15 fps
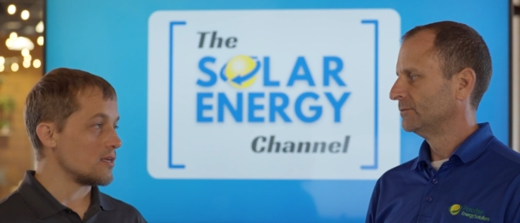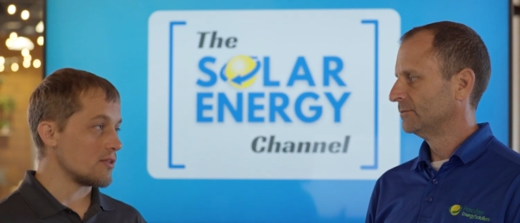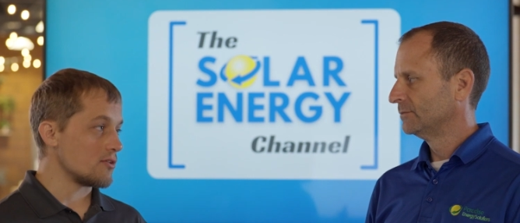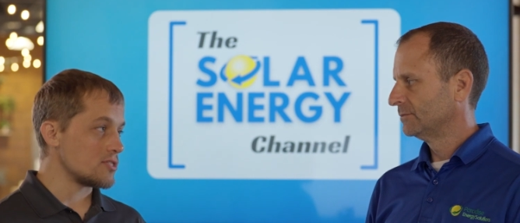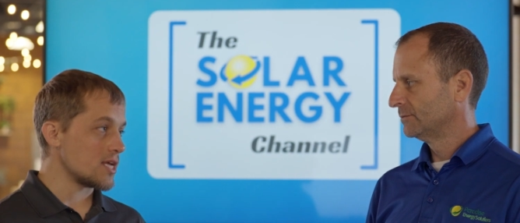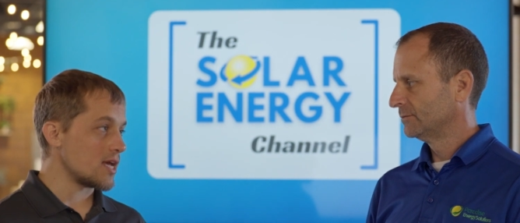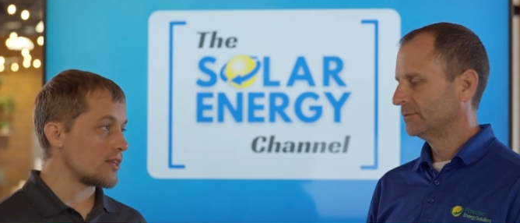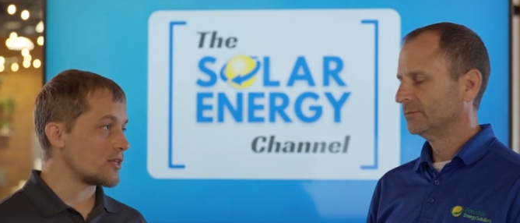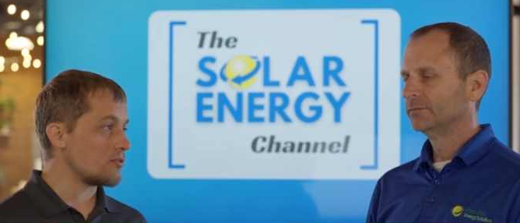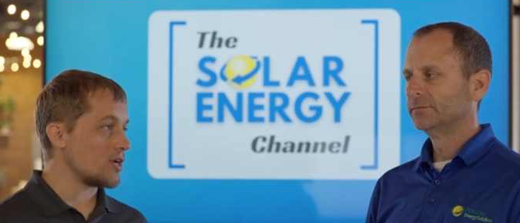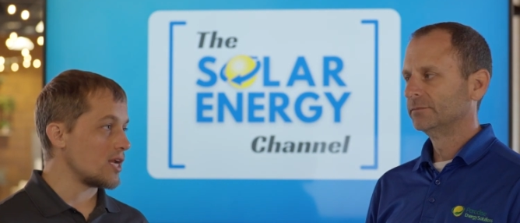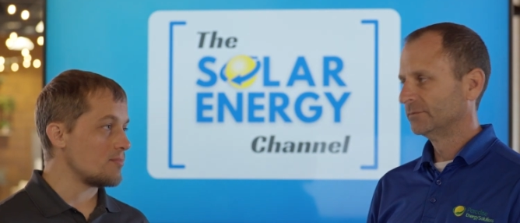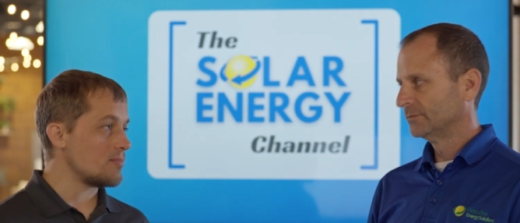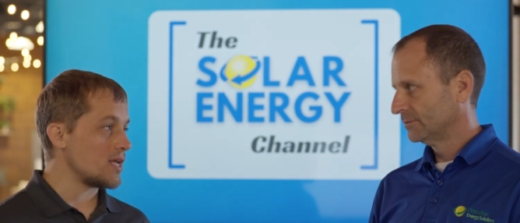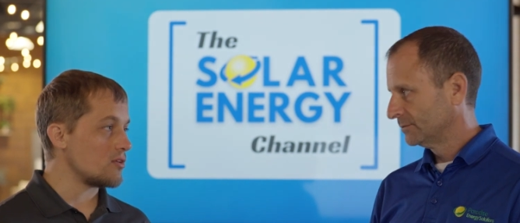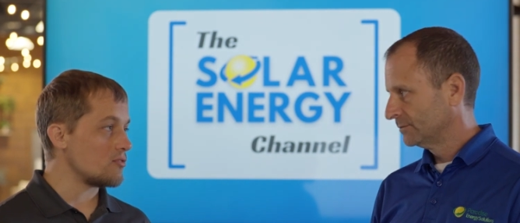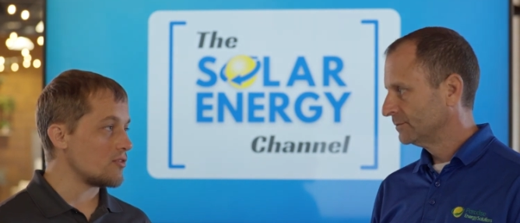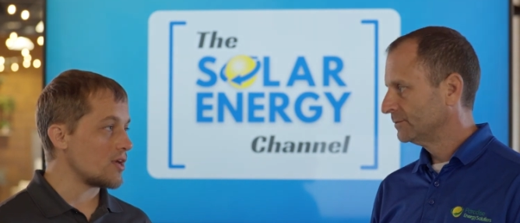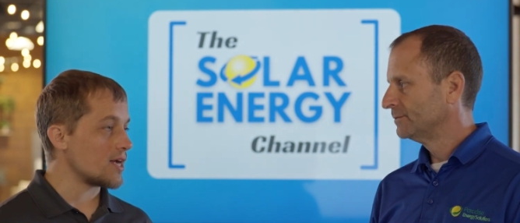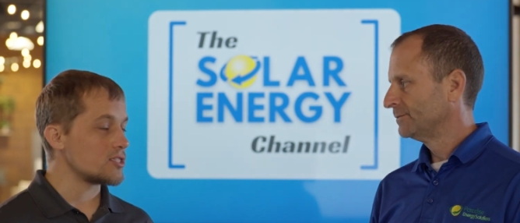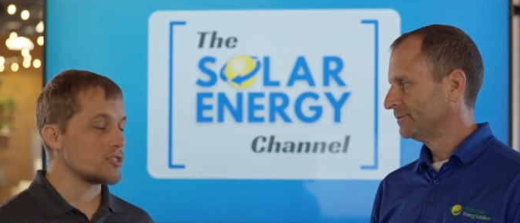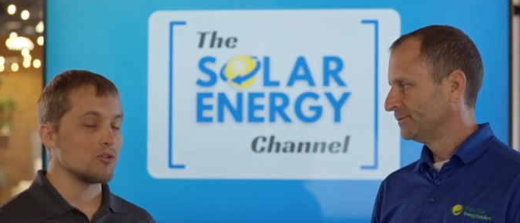Speaker 1: another South Korean
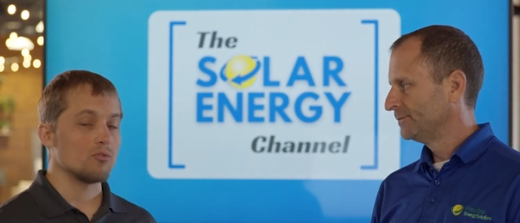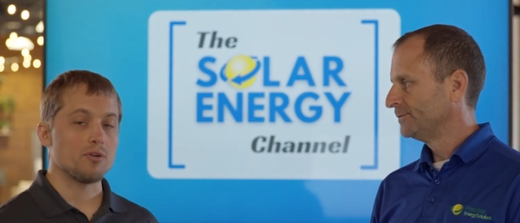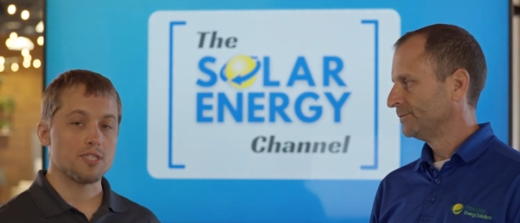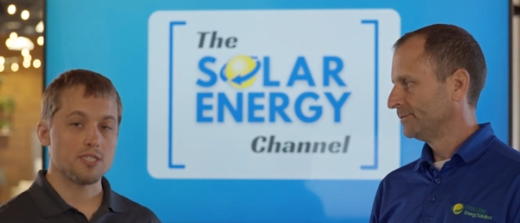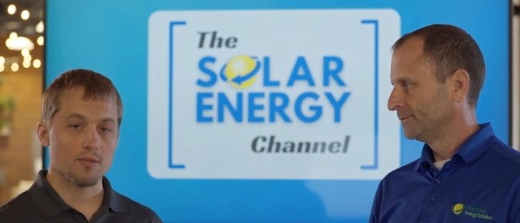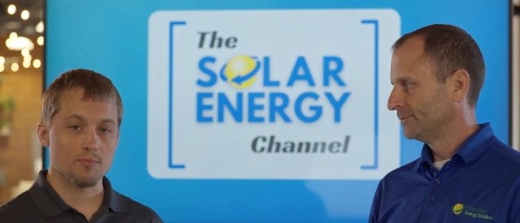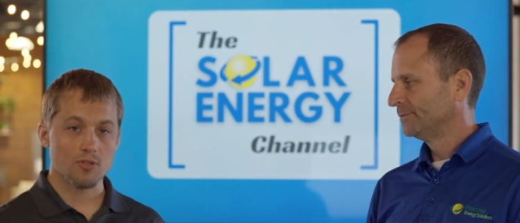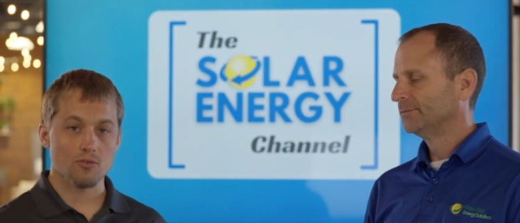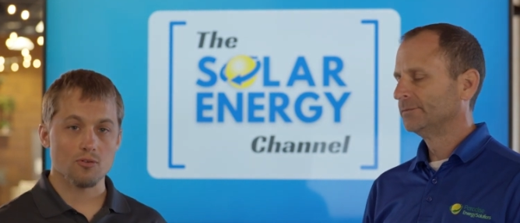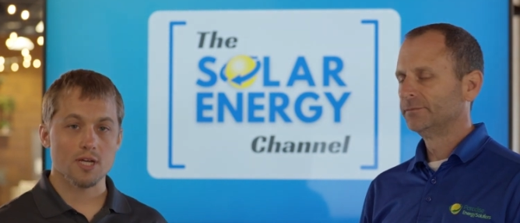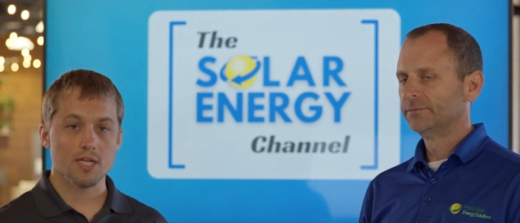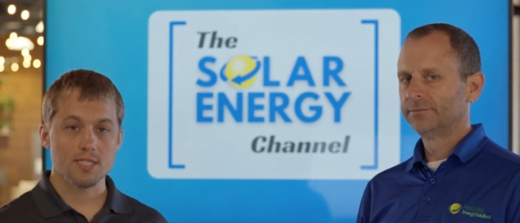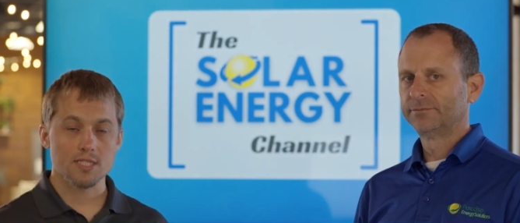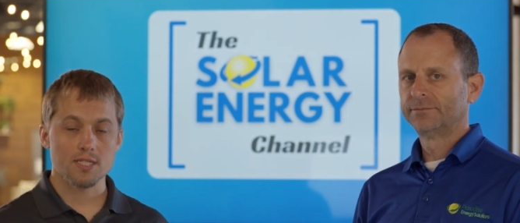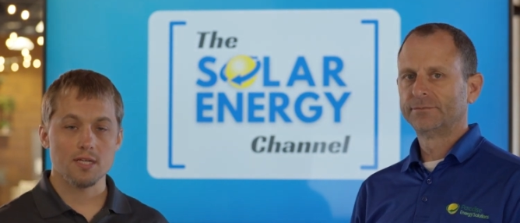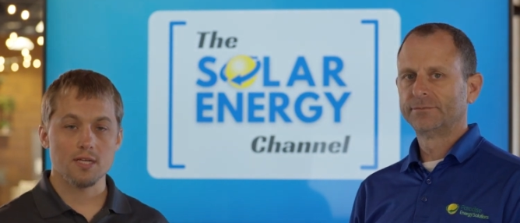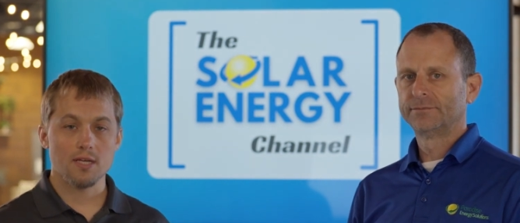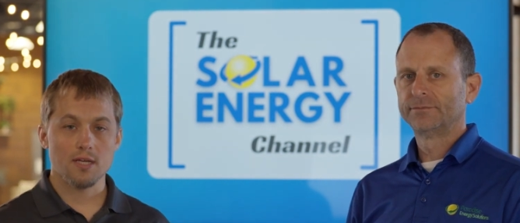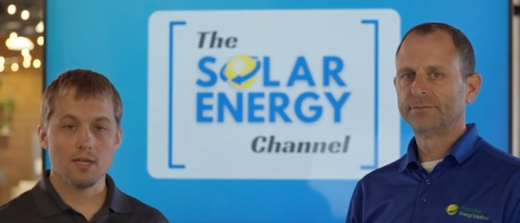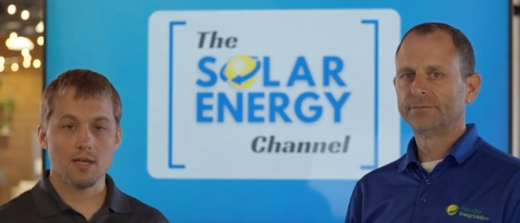manufacturer with some US,